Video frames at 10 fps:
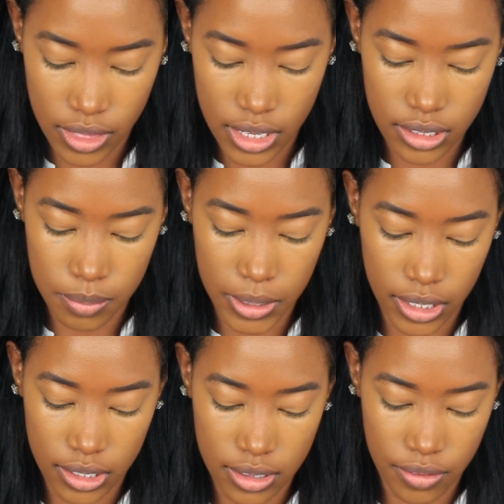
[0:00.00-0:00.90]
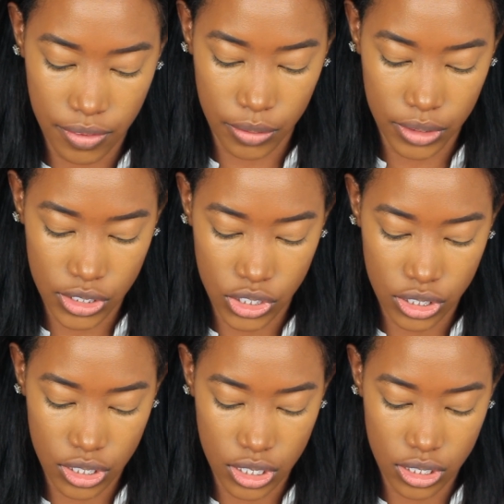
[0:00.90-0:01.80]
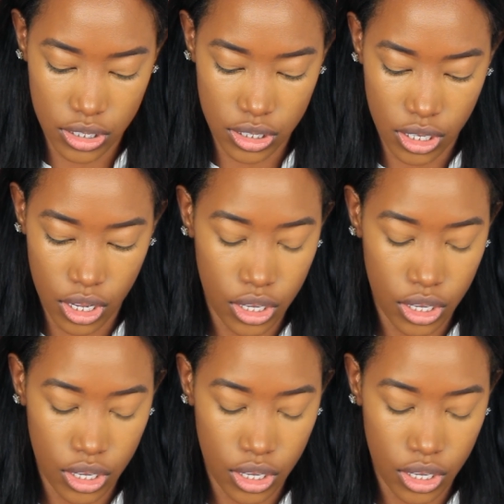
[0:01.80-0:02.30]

this because the foundation is